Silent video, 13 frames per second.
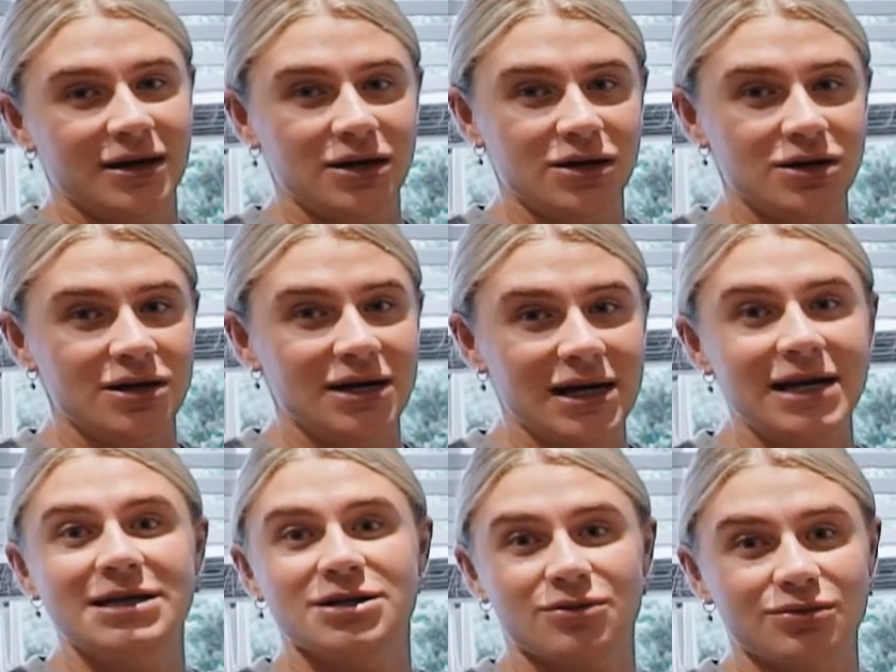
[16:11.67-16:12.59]
you
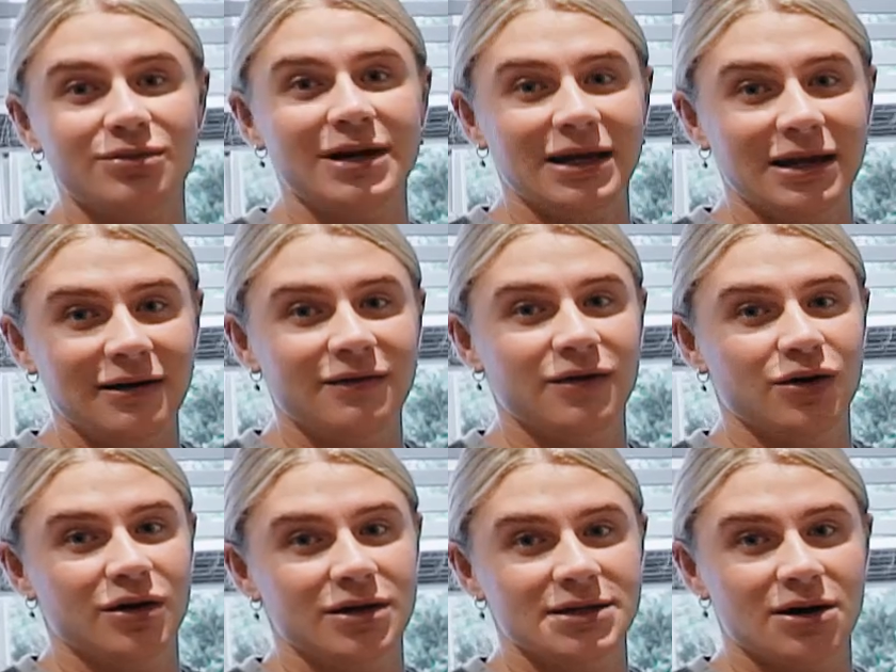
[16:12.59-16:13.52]
need to really
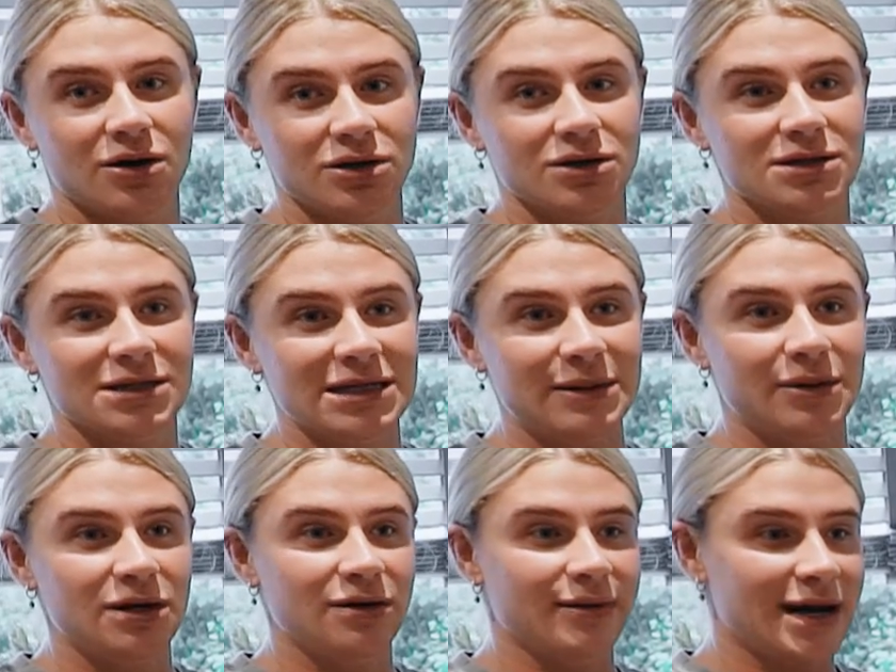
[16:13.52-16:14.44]
focus on your sleep
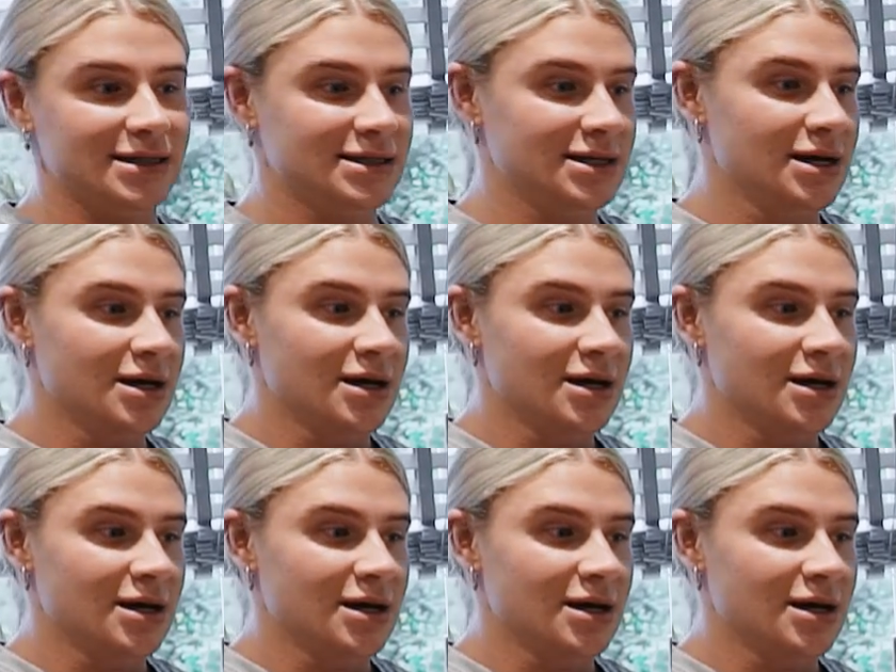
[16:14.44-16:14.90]
and your rest.